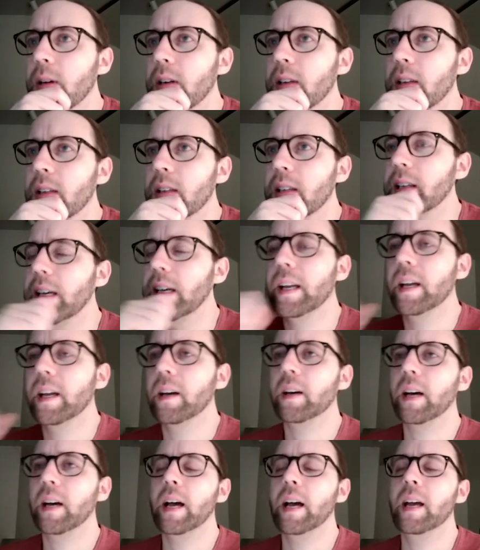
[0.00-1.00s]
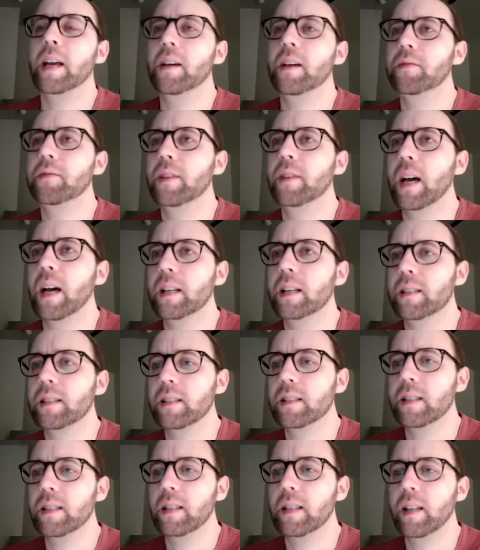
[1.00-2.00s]
get the knight out. I have not
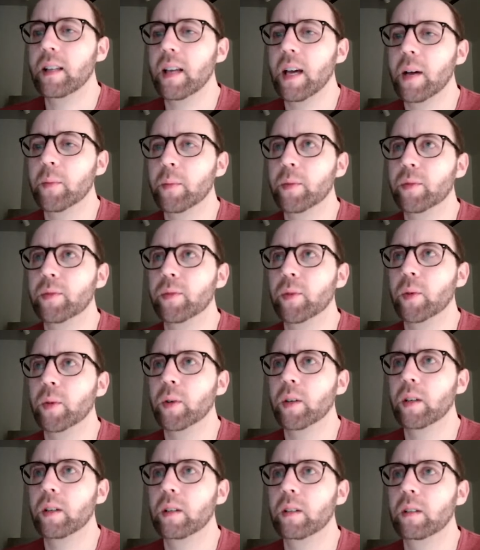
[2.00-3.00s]
seen that before.